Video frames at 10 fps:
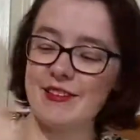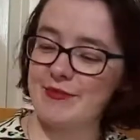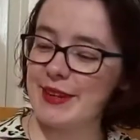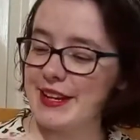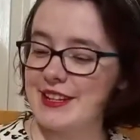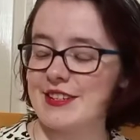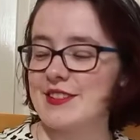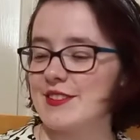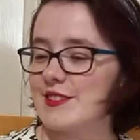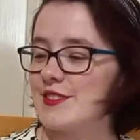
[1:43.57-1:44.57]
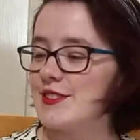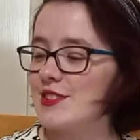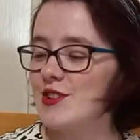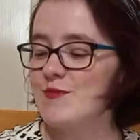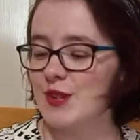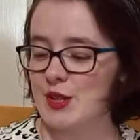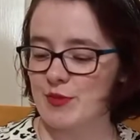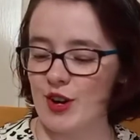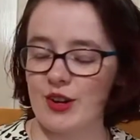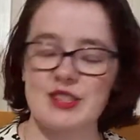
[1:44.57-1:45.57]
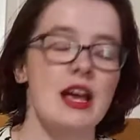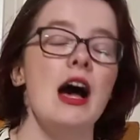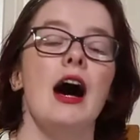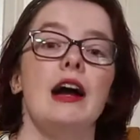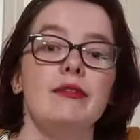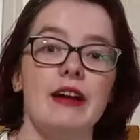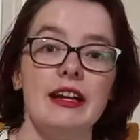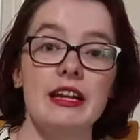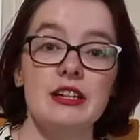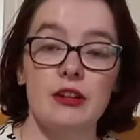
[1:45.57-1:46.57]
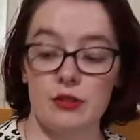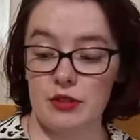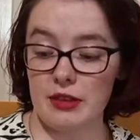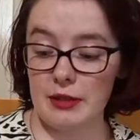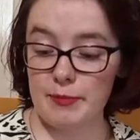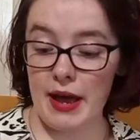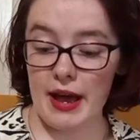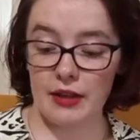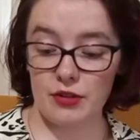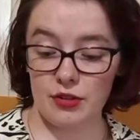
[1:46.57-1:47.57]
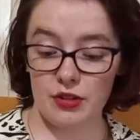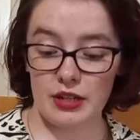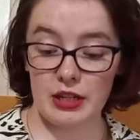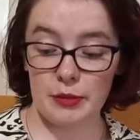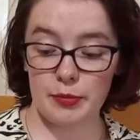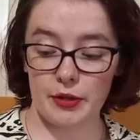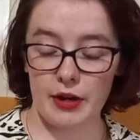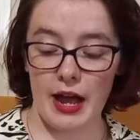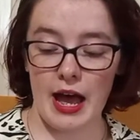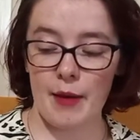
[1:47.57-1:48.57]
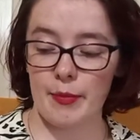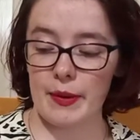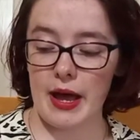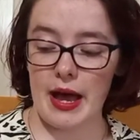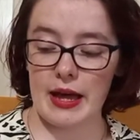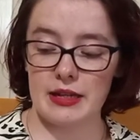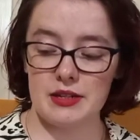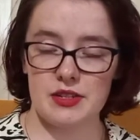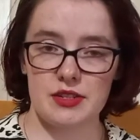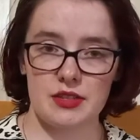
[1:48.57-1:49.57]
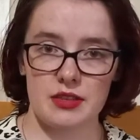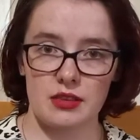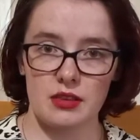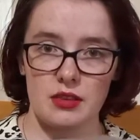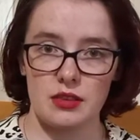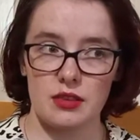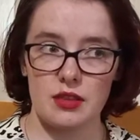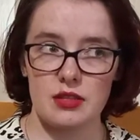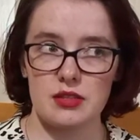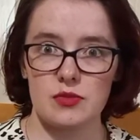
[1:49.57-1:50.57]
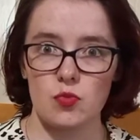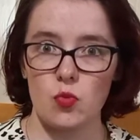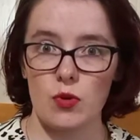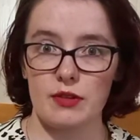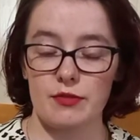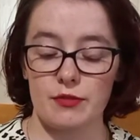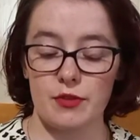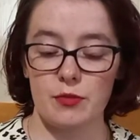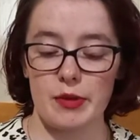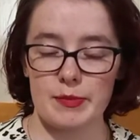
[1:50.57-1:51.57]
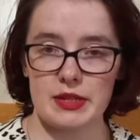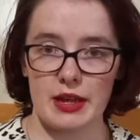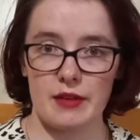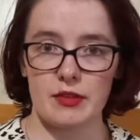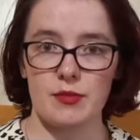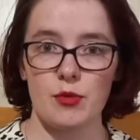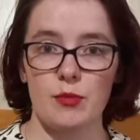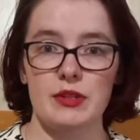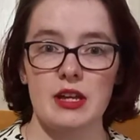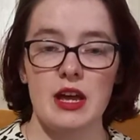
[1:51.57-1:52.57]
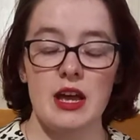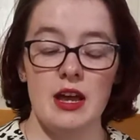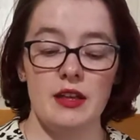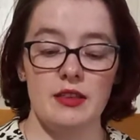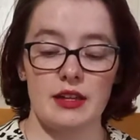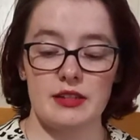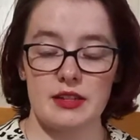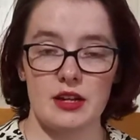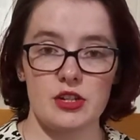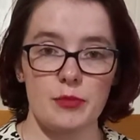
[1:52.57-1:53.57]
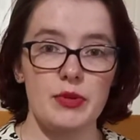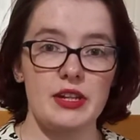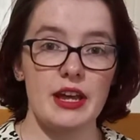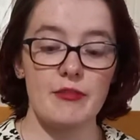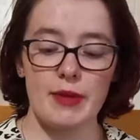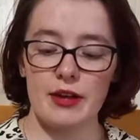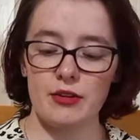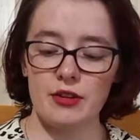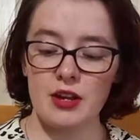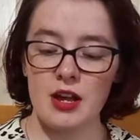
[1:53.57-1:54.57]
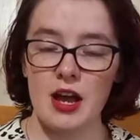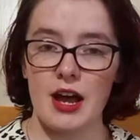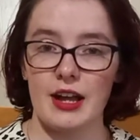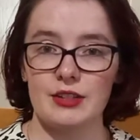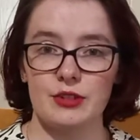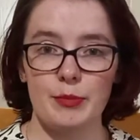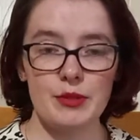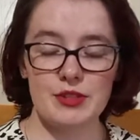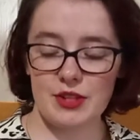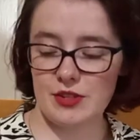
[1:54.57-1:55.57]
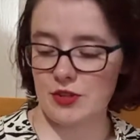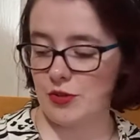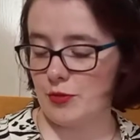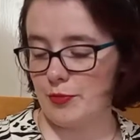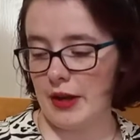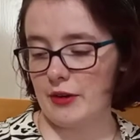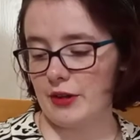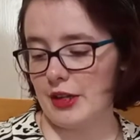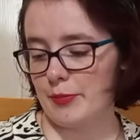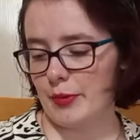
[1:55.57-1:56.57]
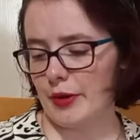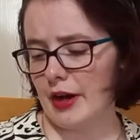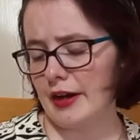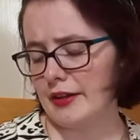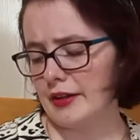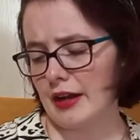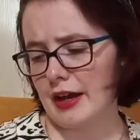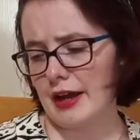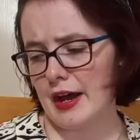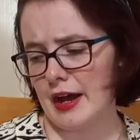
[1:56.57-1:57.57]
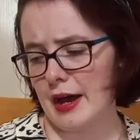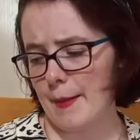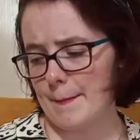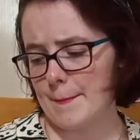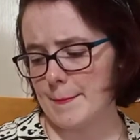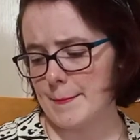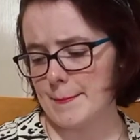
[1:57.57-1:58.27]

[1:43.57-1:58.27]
made so much progress. I finally downloaded the Pattern Keeper app, and this is one of the few whips I have at the moment that is actually a PDF pattern. So I put this into Pattern Keeper. I think I am